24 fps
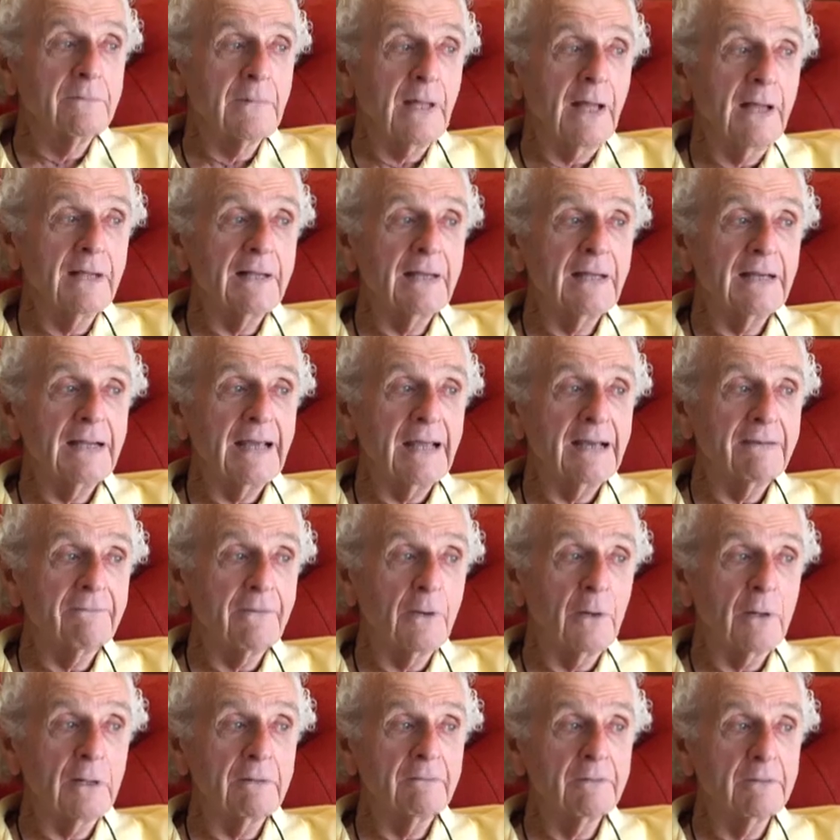I got out of
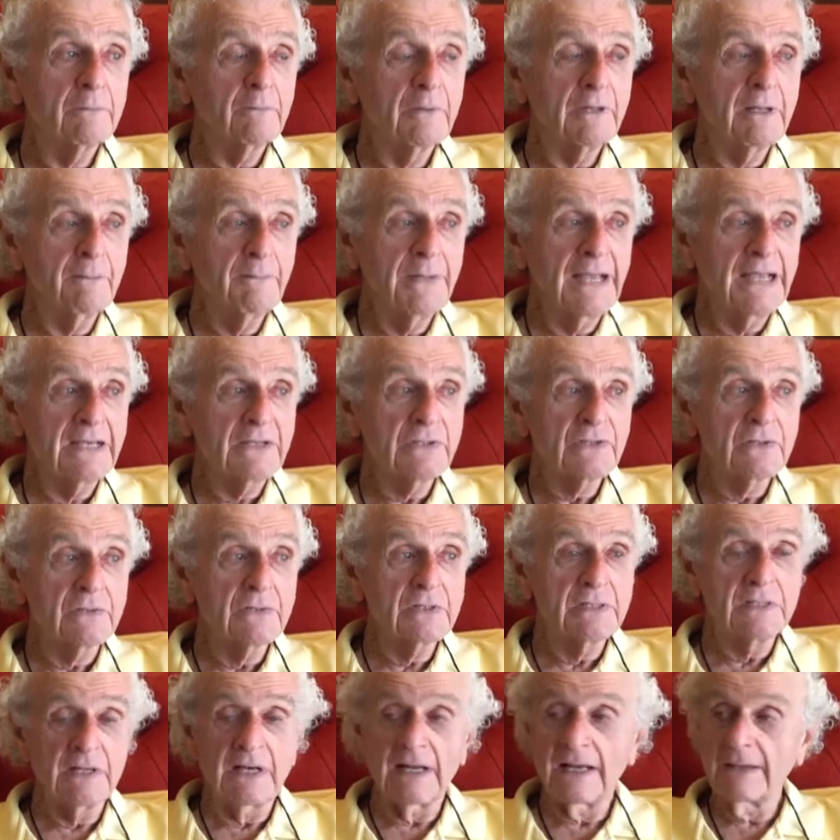Harvard with a
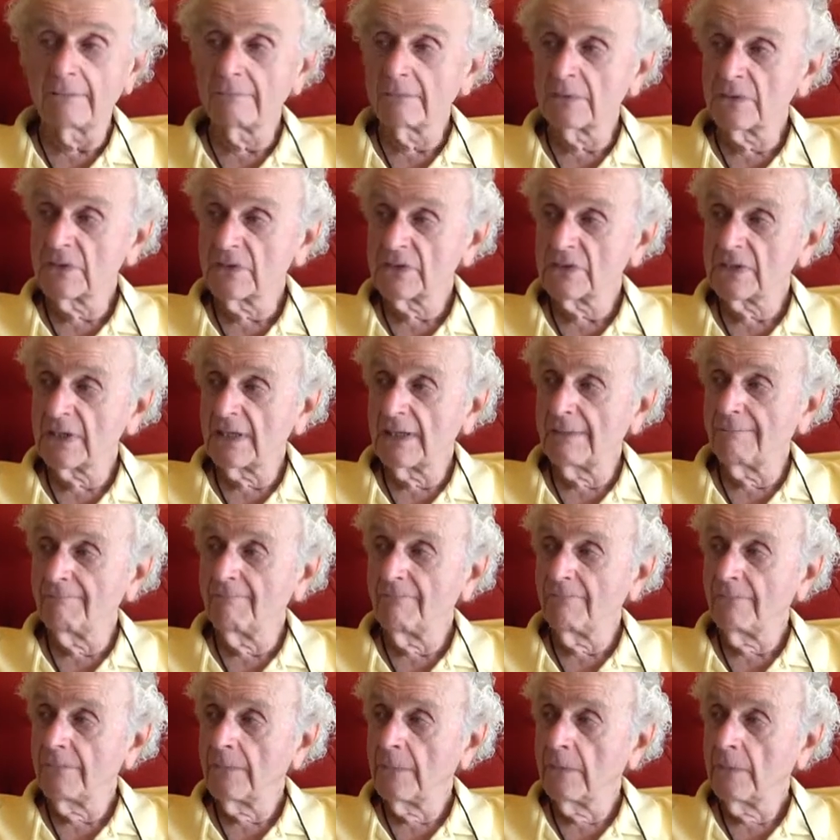master's and I was,
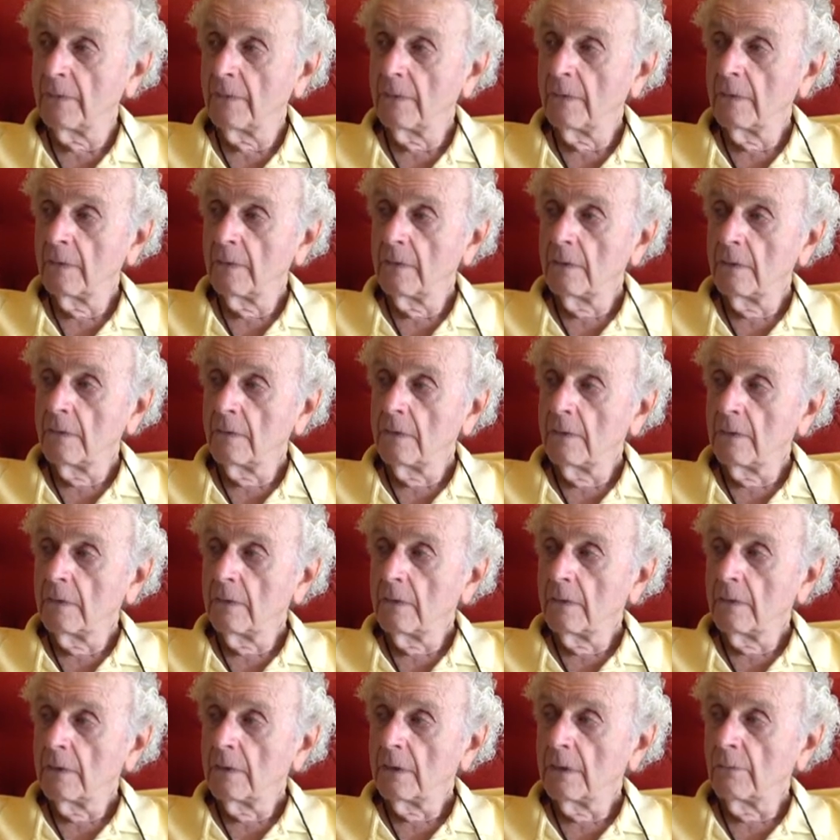
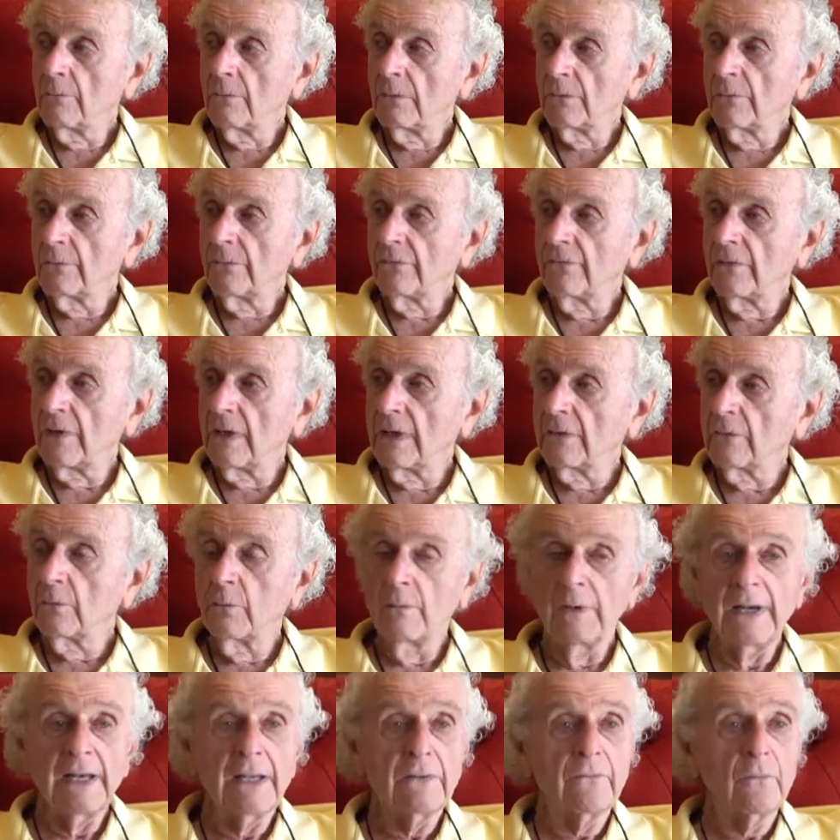what was I,
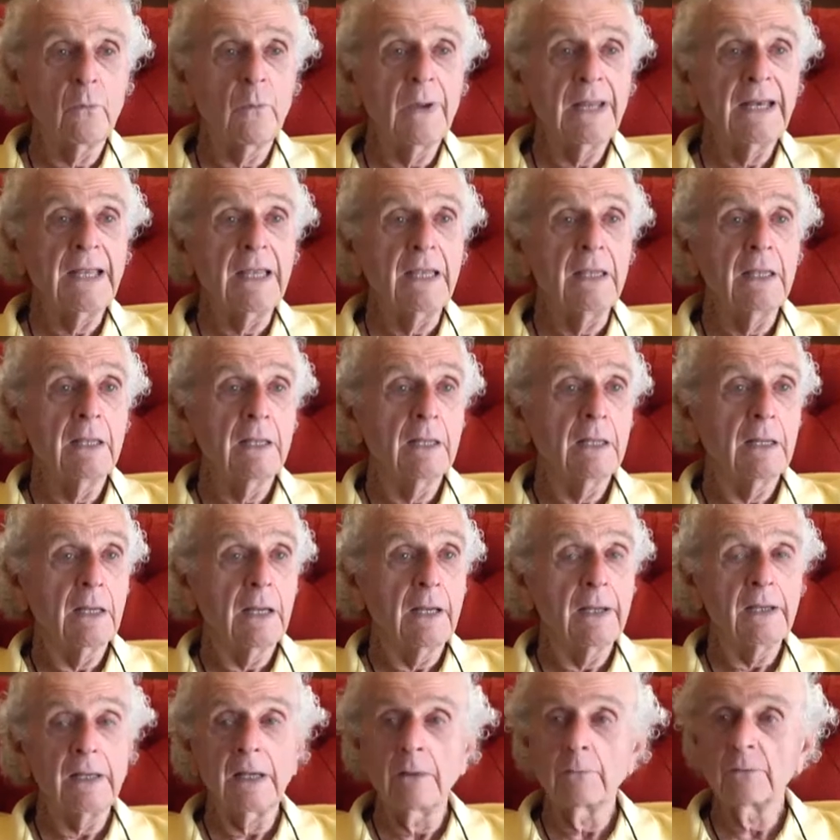20? I
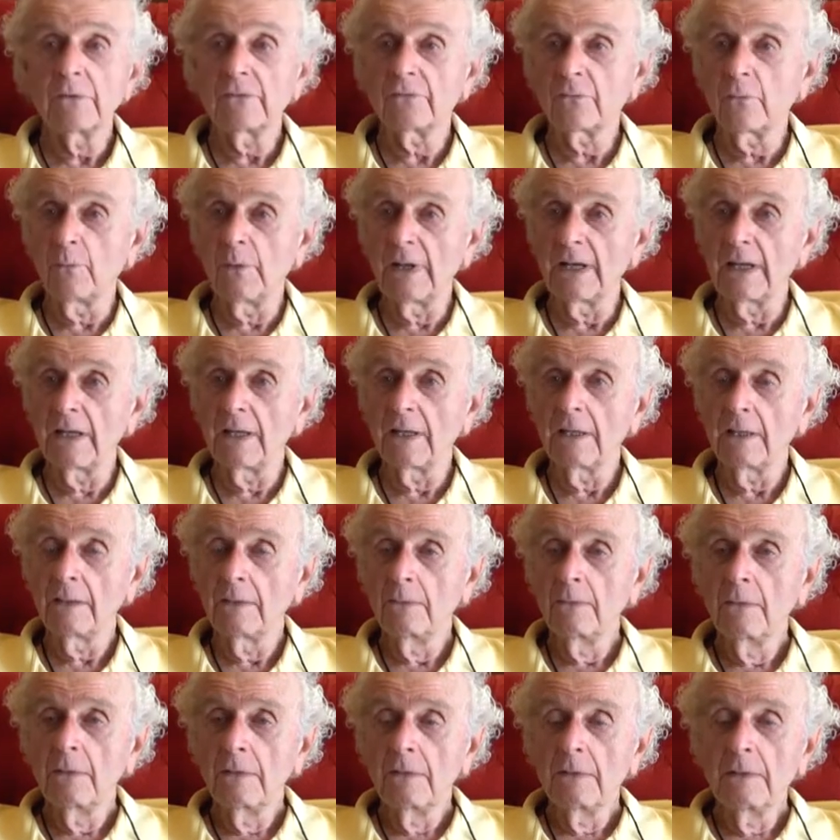think I was 20.
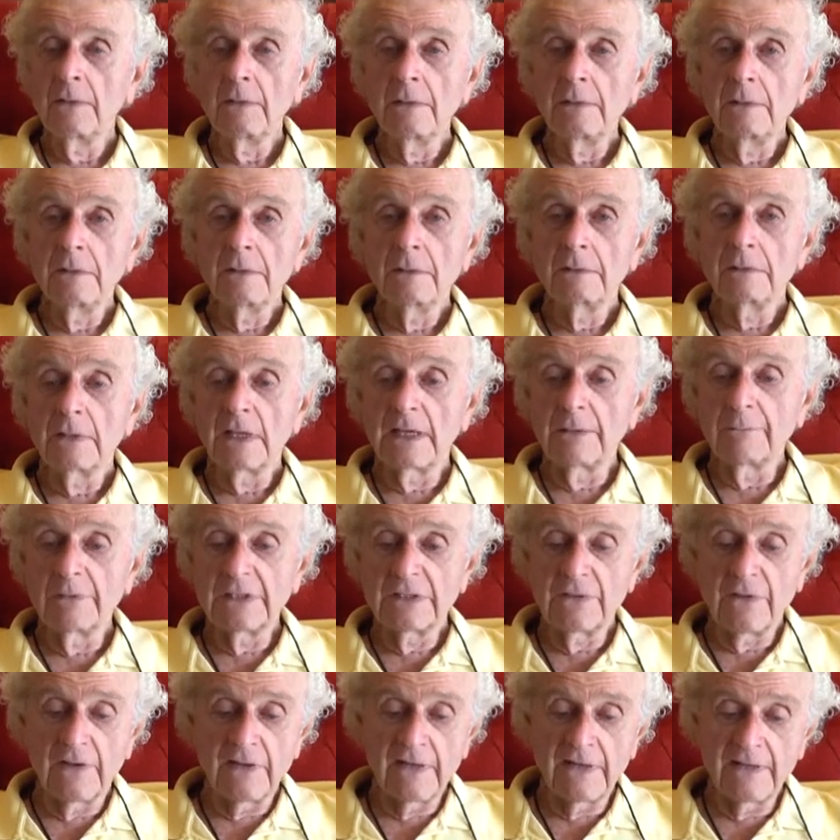Then I went
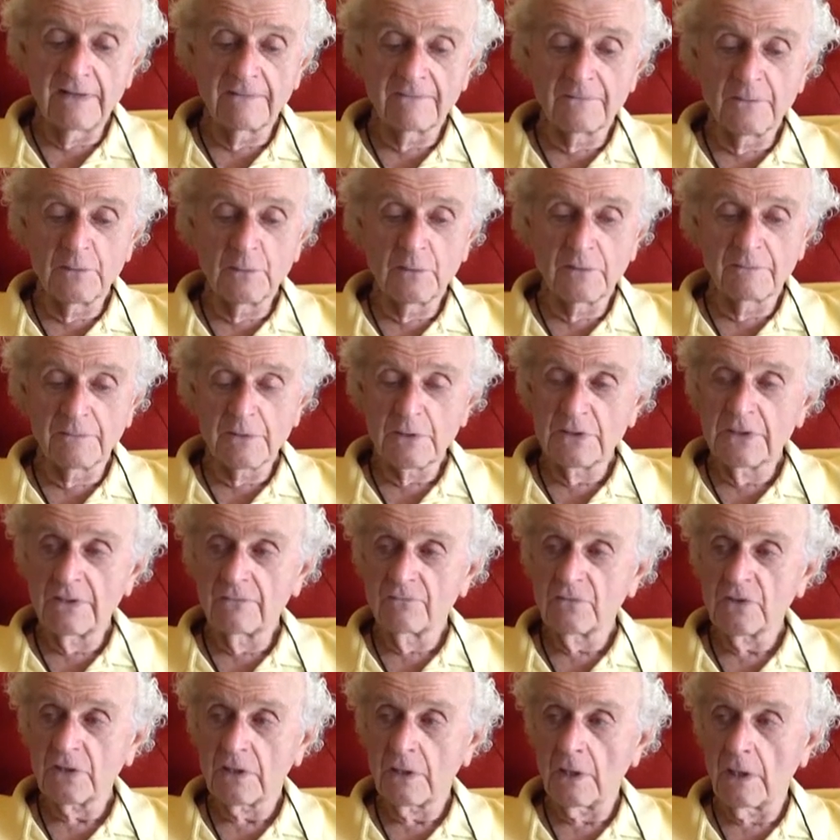to the University of
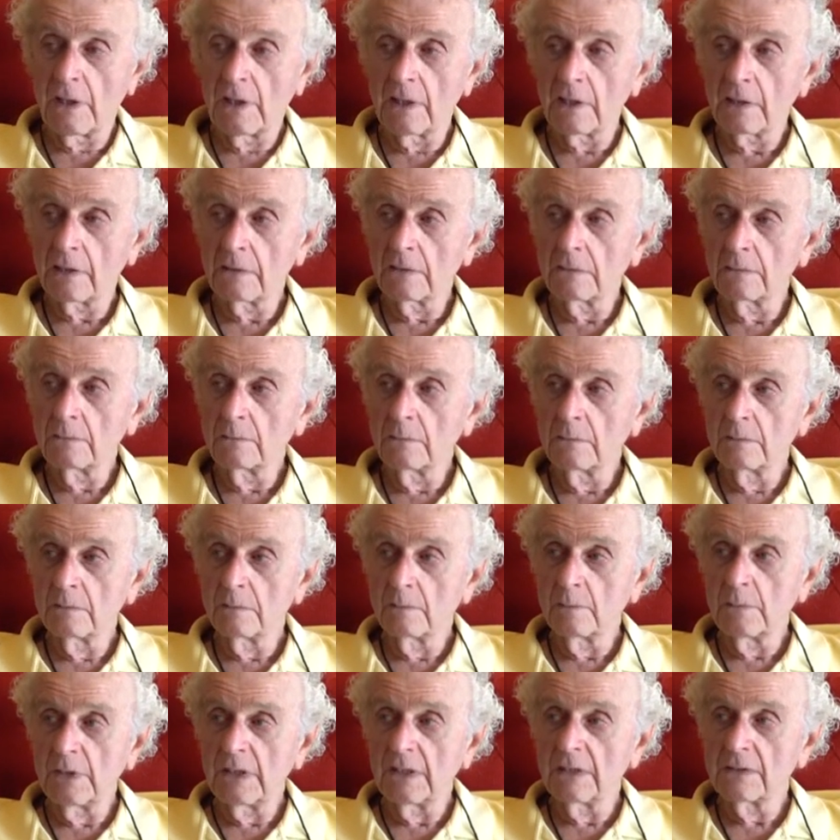Chicago
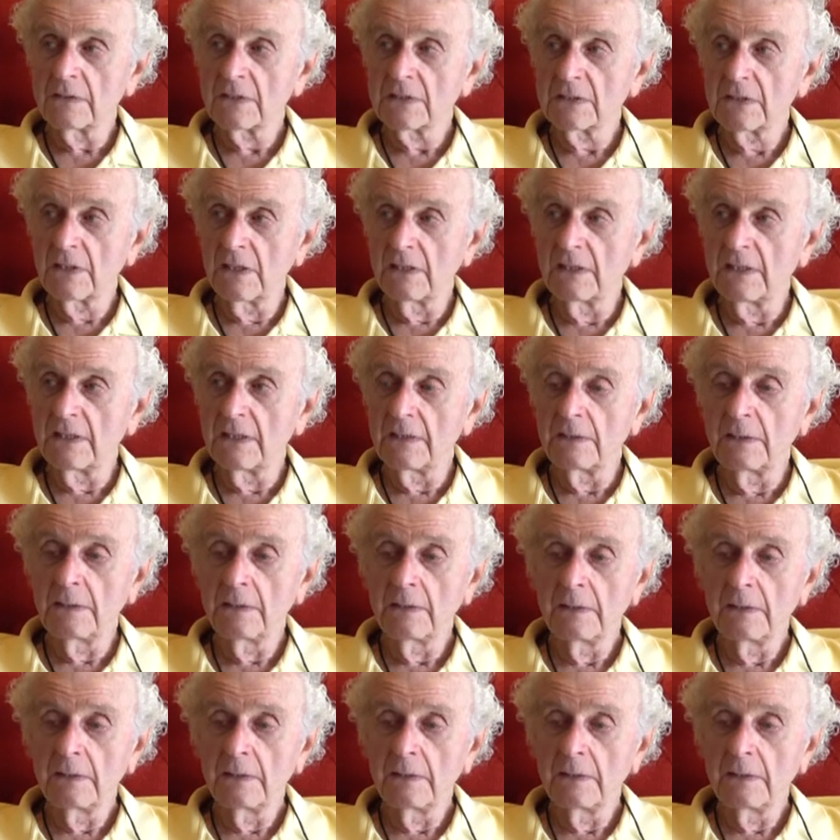and studied